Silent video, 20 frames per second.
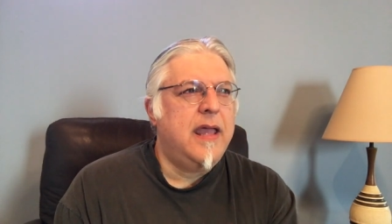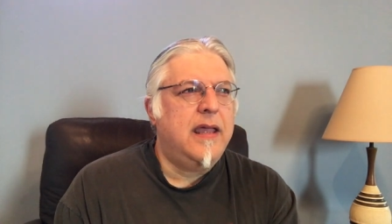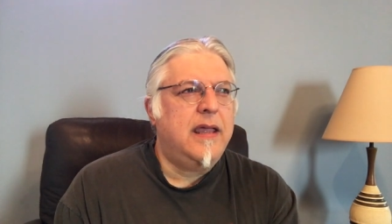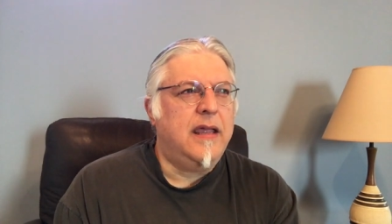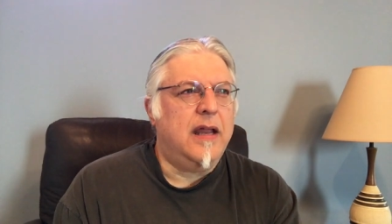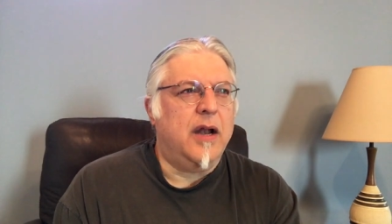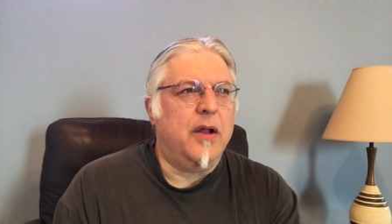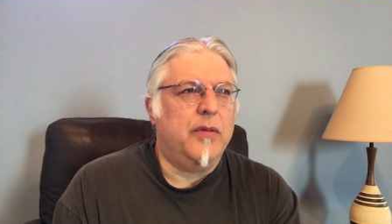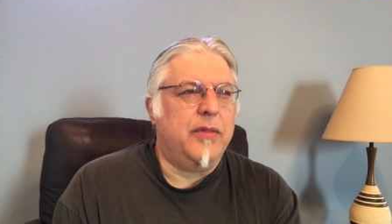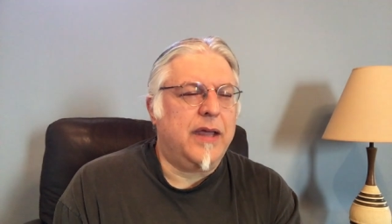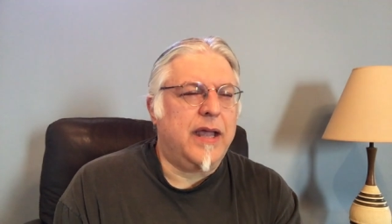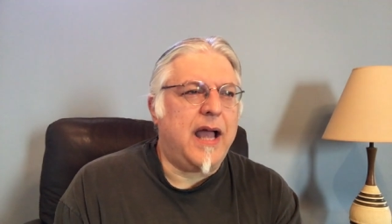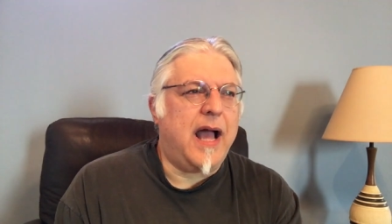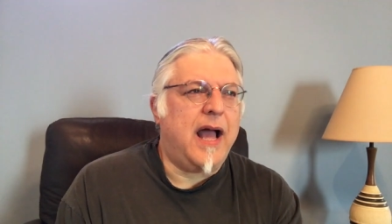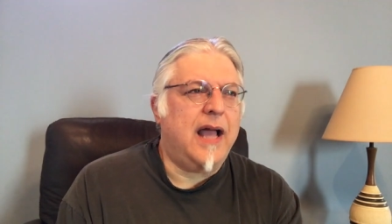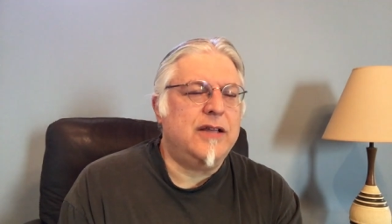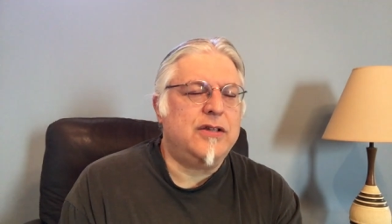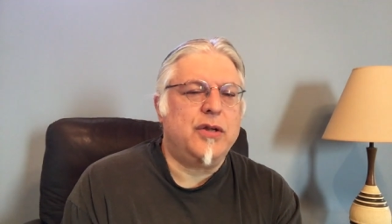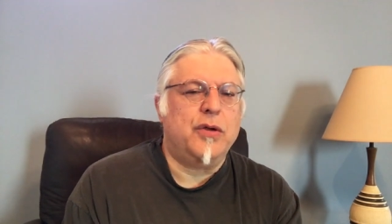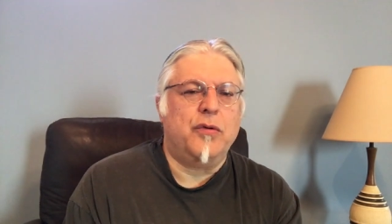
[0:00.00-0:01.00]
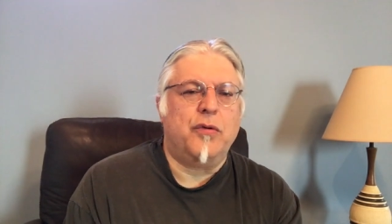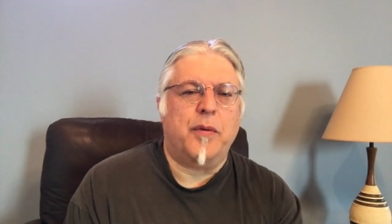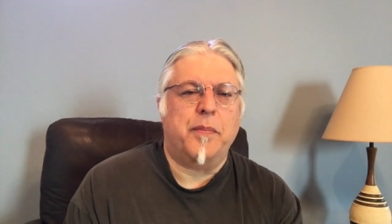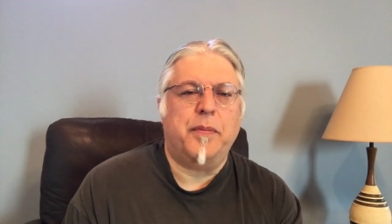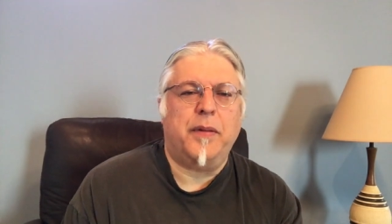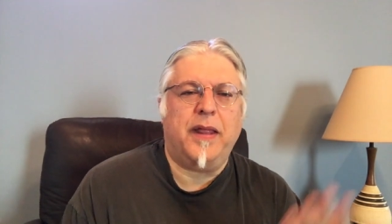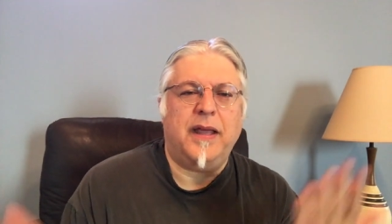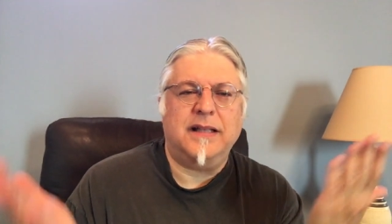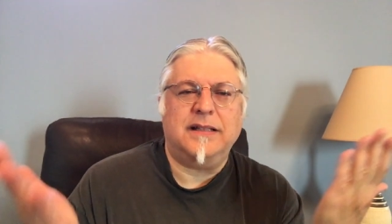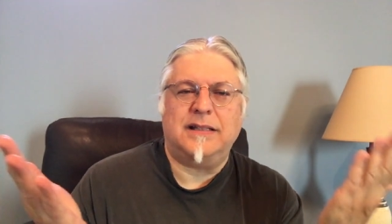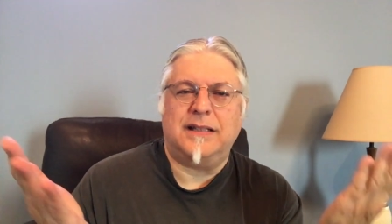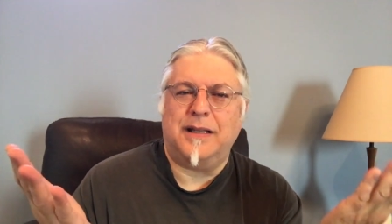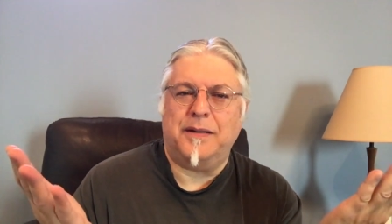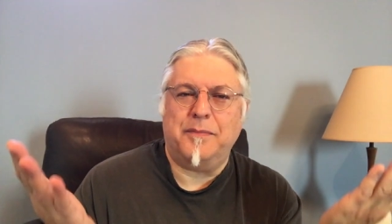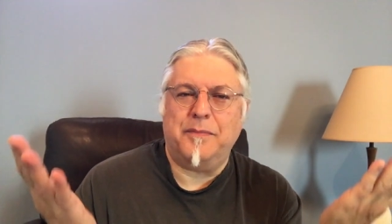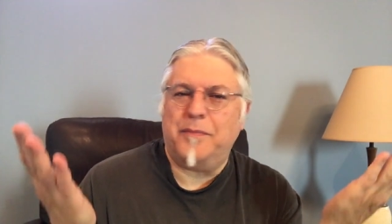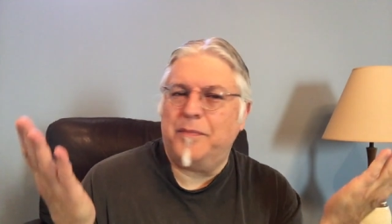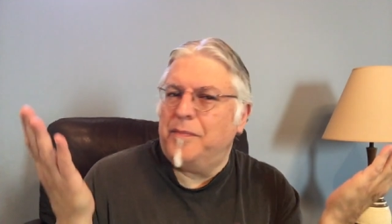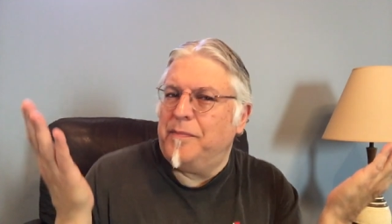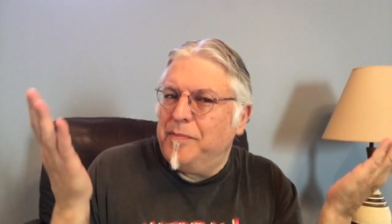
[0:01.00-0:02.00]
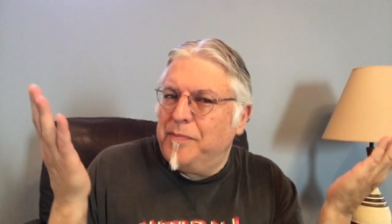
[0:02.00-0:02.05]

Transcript: You know, the guys who replaced him